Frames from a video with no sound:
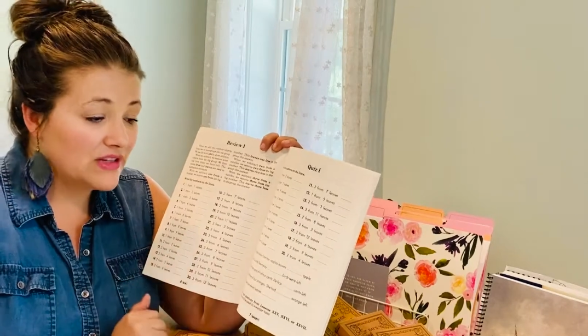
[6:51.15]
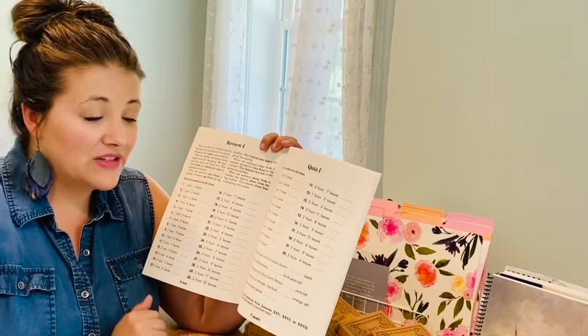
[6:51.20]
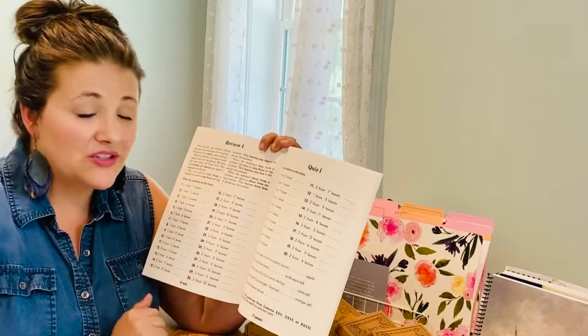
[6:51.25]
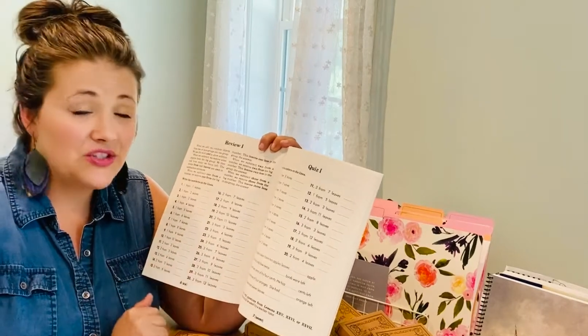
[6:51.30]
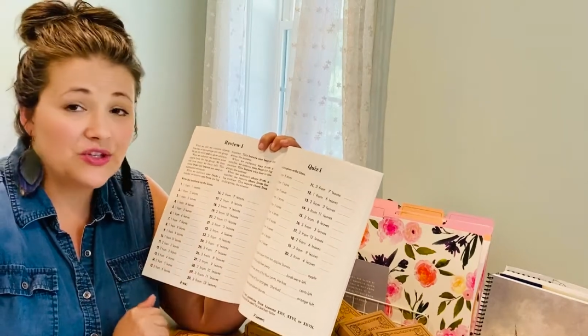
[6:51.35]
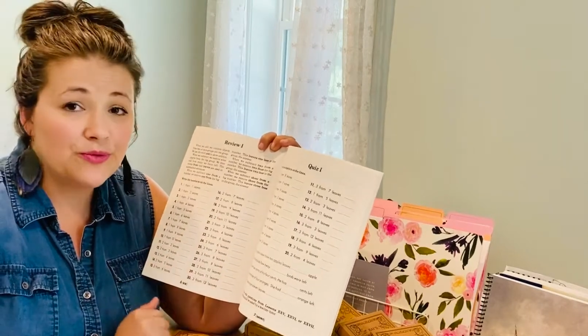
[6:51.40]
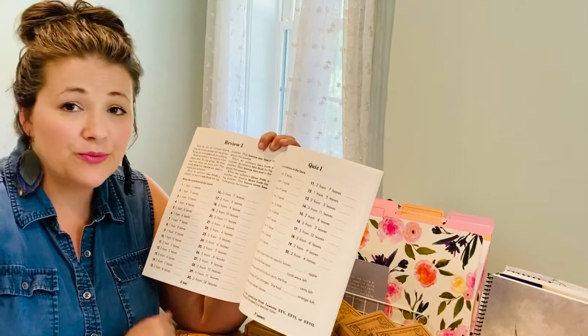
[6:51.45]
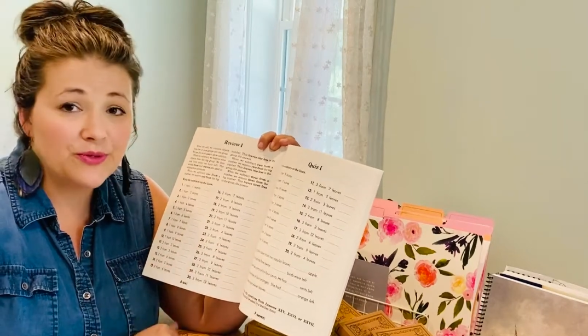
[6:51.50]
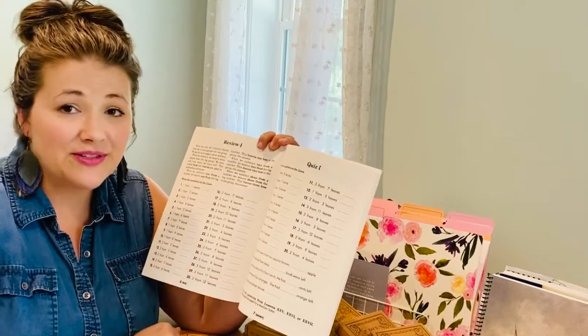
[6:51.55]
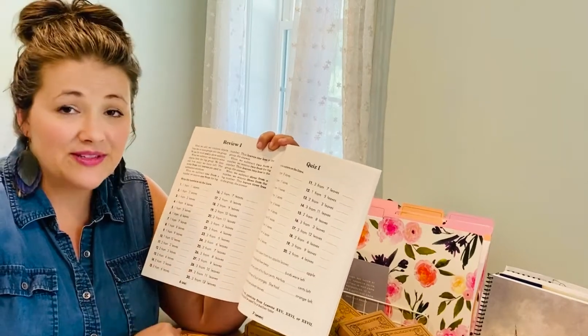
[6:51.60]

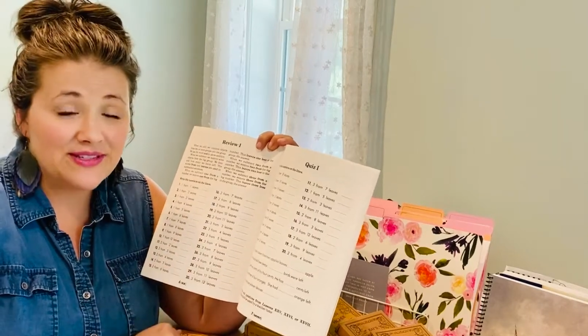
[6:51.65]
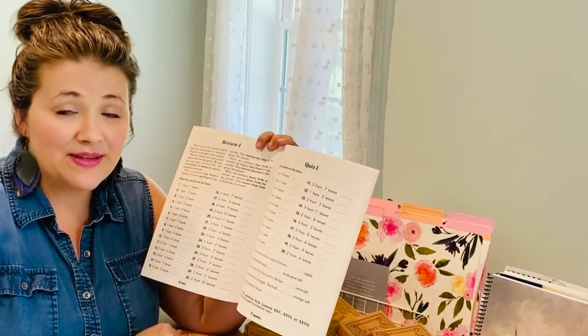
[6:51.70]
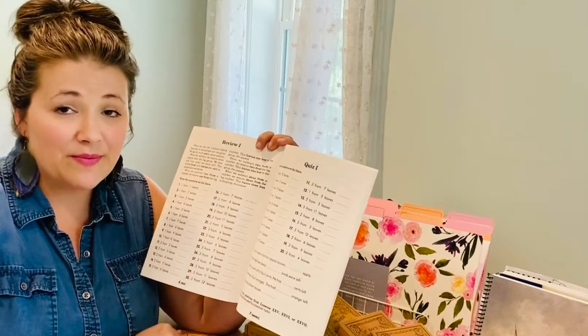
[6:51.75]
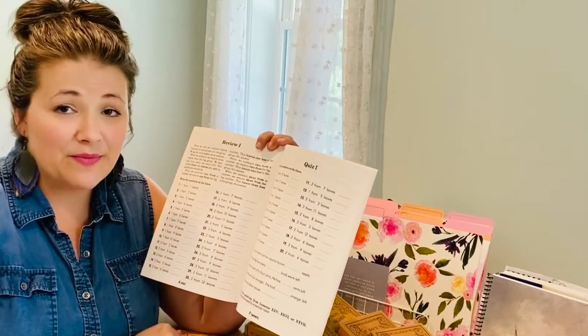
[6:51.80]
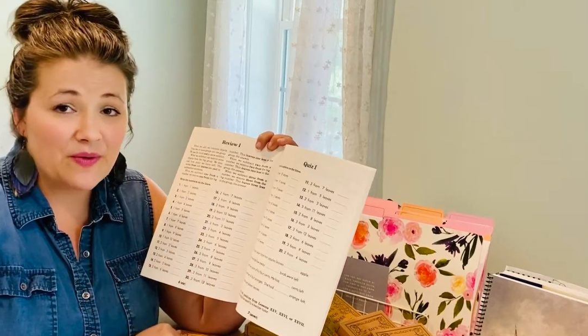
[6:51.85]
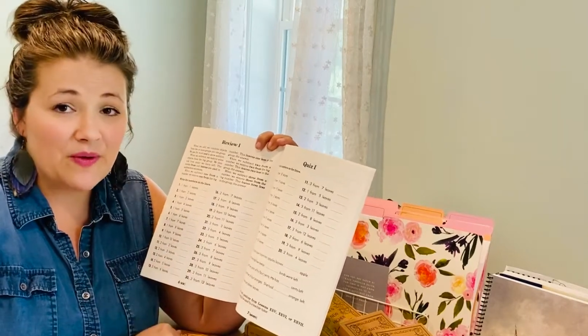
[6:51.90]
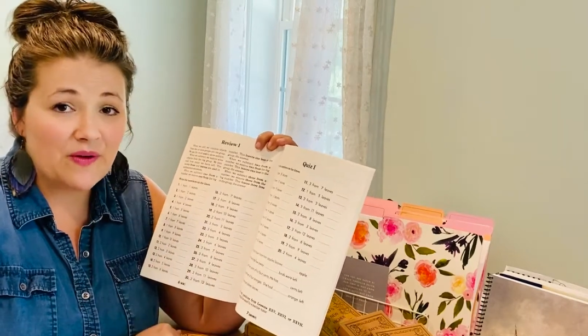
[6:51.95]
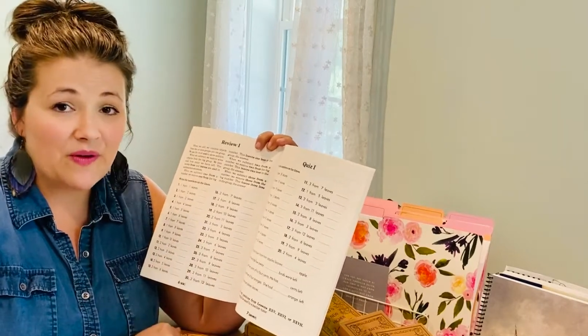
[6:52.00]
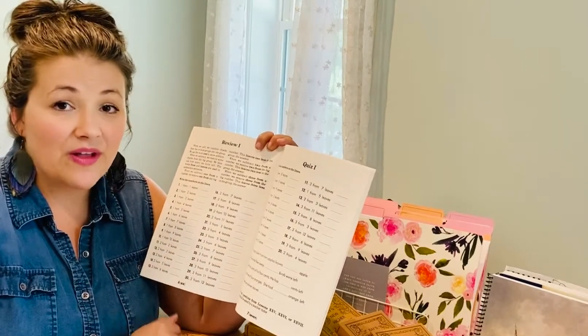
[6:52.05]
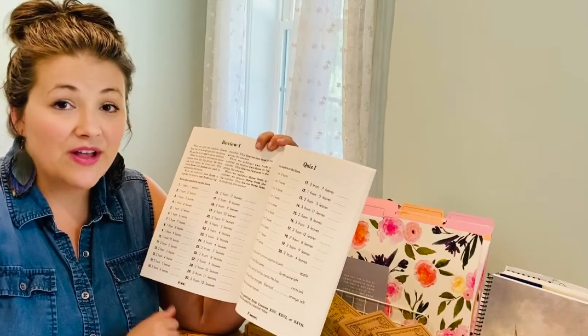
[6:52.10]
super
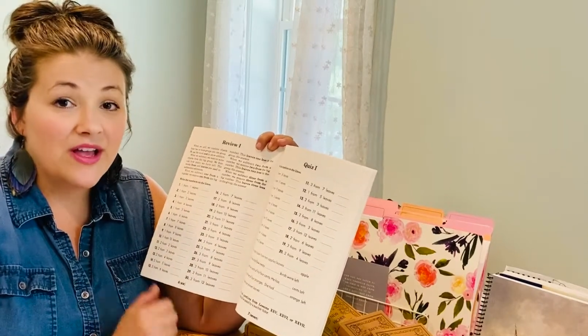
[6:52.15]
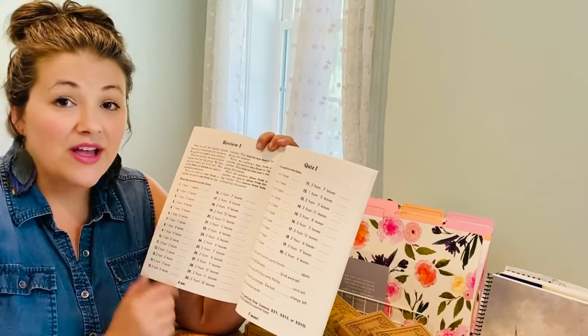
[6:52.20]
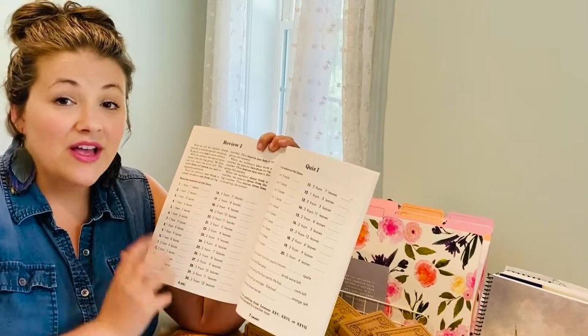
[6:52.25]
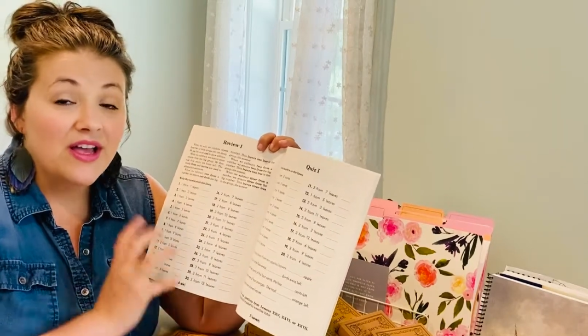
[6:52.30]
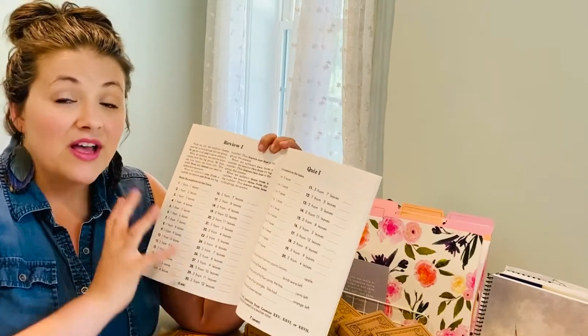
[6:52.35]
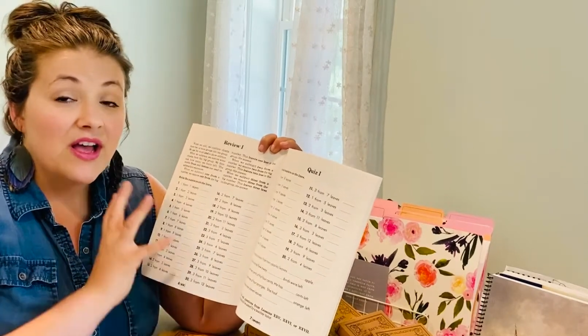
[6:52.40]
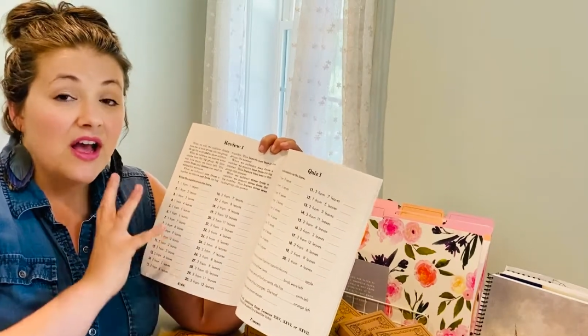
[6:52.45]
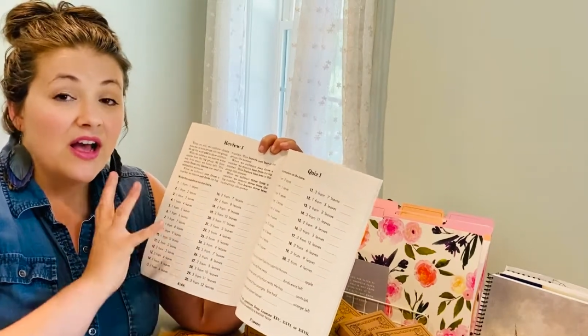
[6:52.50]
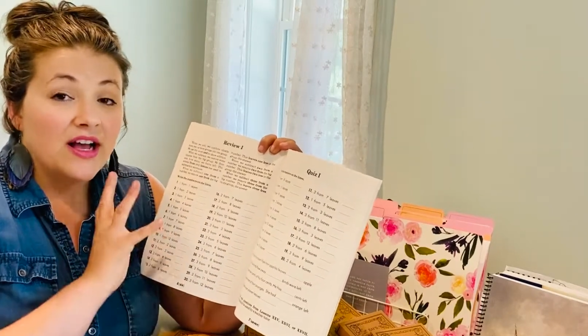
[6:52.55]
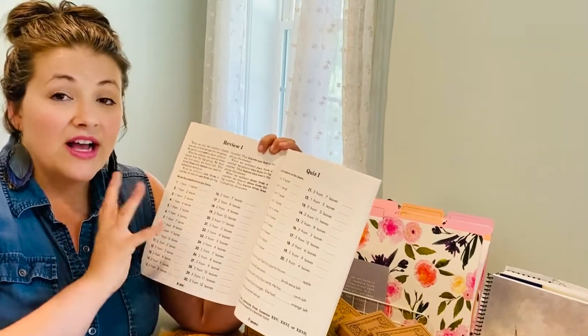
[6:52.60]
simple,
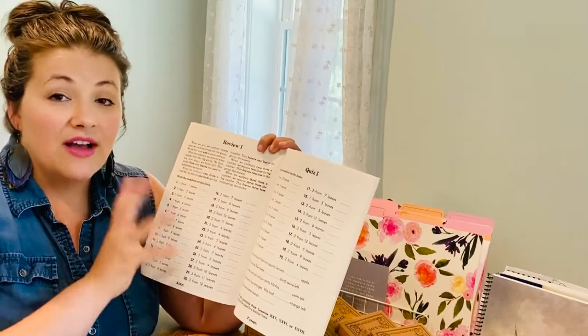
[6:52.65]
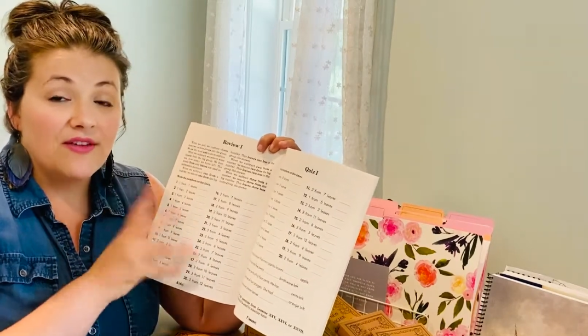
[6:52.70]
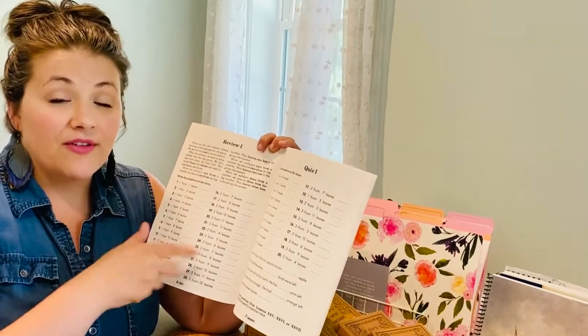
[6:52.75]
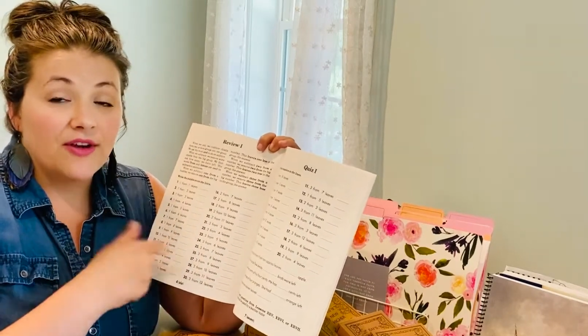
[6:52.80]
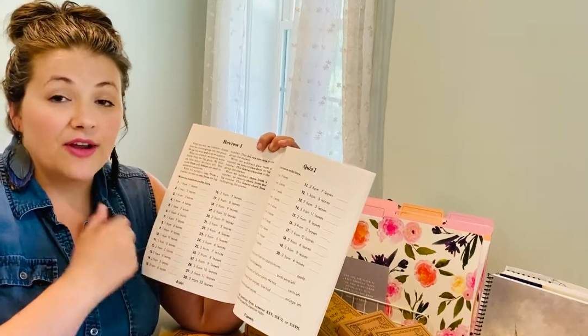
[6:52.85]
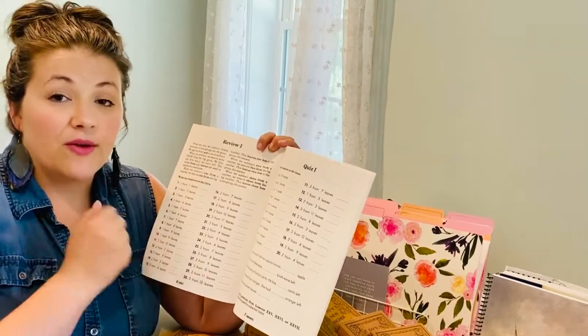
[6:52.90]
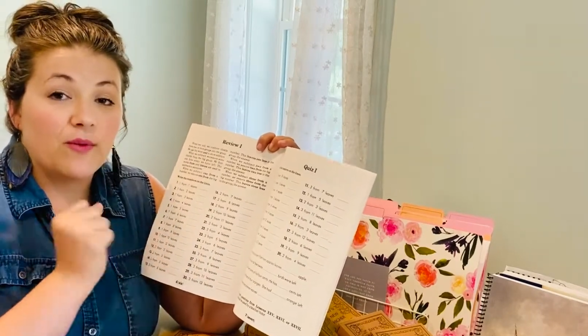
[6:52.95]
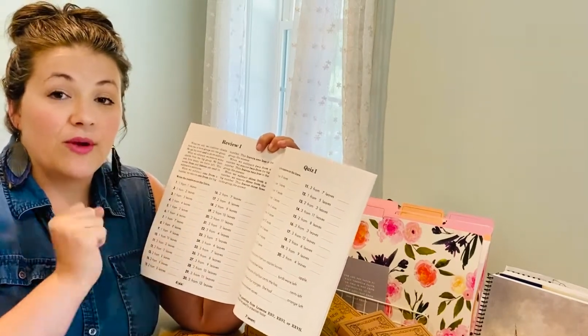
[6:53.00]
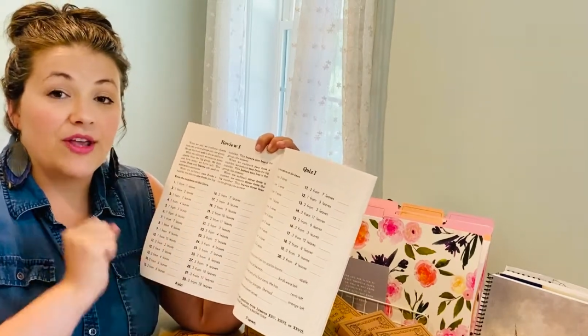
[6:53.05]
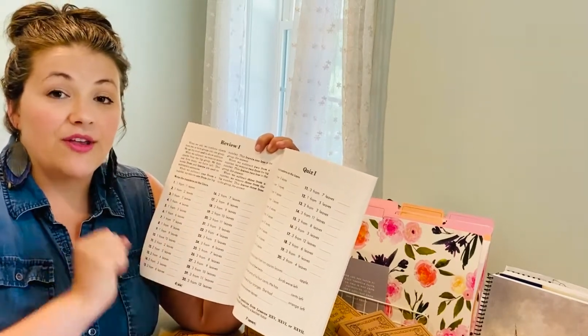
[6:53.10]

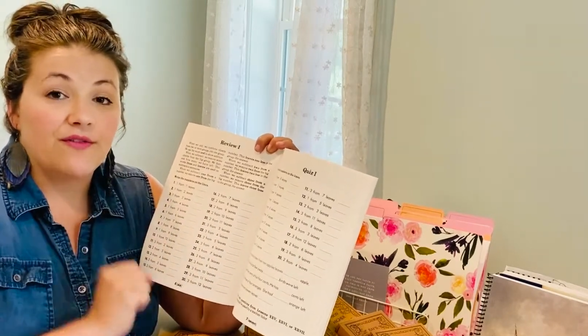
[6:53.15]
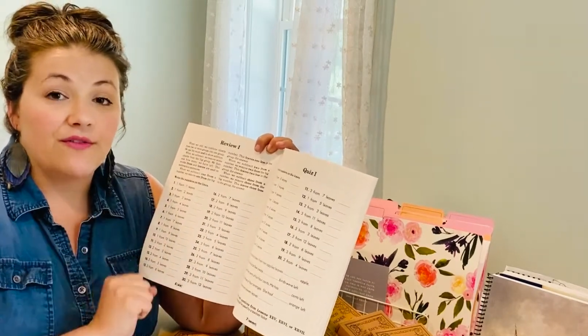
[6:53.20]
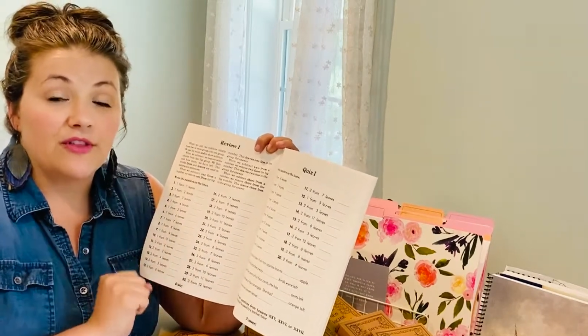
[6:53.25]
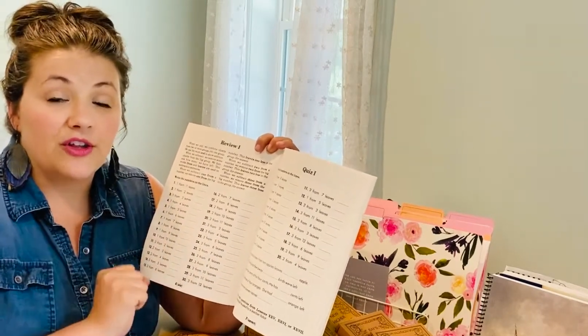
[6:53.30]
covering what you've